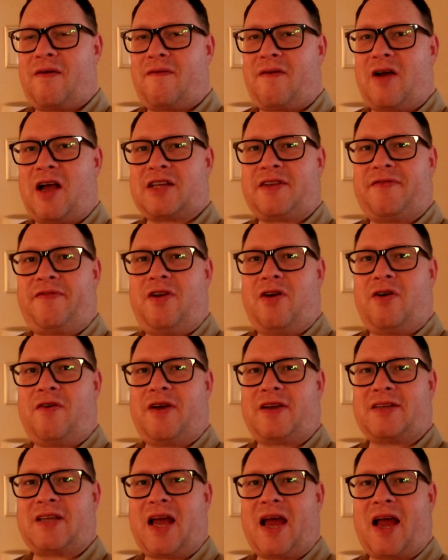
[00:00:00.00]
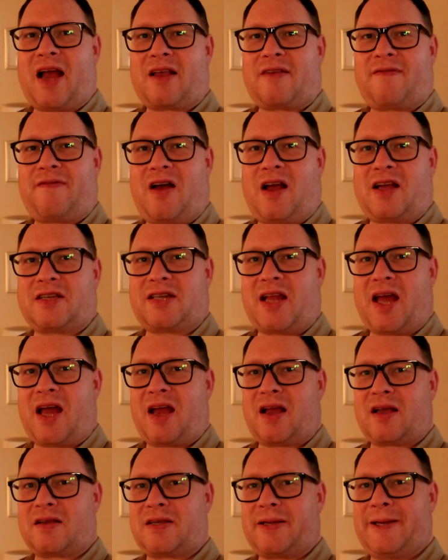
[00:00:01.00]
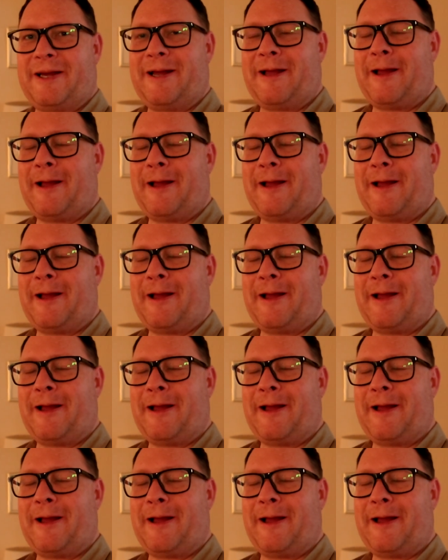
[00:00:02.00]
and Furious X, Fast X.